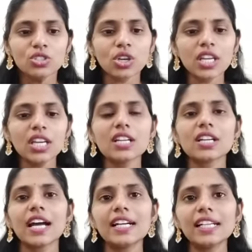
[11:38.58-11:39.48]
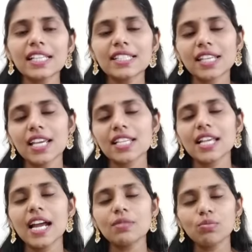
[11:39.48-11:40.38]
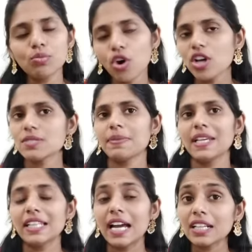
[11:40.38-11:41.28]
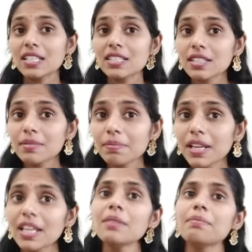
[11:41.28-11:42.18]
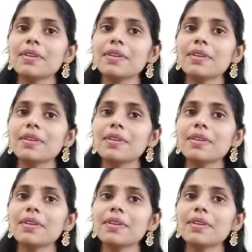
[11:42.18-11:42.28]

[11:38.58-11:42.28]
So here context says that MOSPI that is simply